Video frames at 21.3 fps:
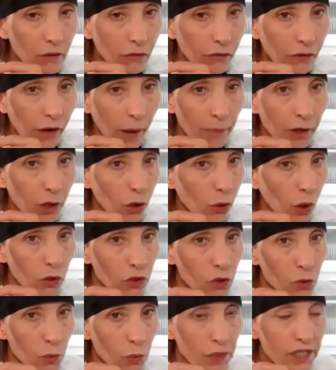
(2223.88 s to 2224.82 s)
from the
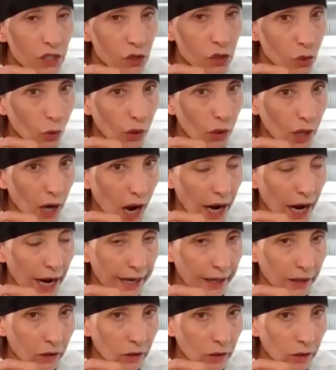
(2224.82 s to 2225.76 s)
grocery store
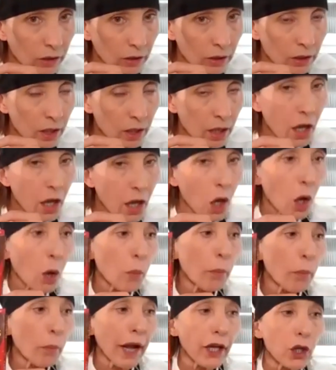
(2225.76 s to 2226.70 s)
aisle,
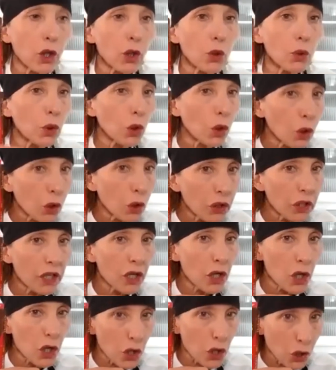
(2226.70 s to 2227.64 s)
but you could
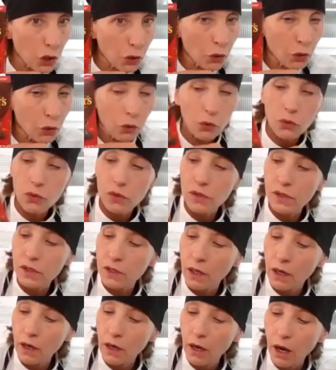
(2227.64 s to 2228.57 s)

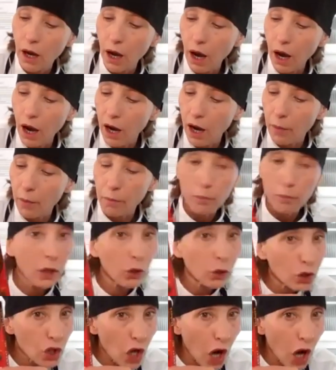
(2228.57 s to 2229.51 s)
use
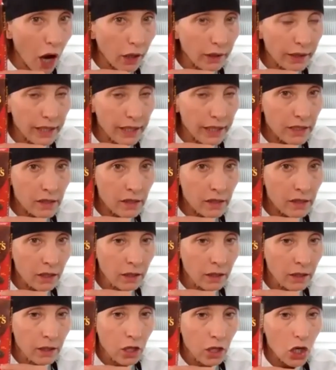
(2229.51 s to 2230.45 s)
milk chocolate,
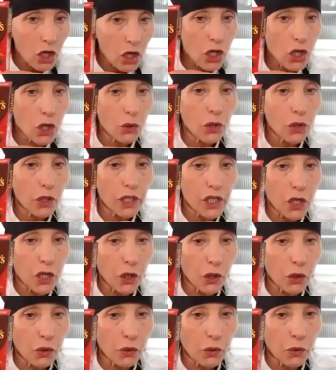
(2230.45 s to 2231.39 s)
you could
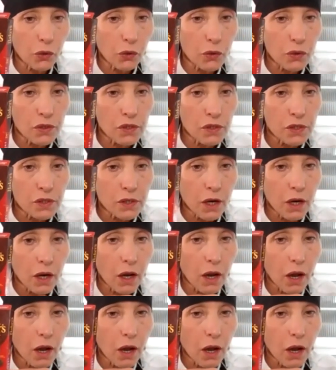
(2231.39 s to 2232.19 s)
use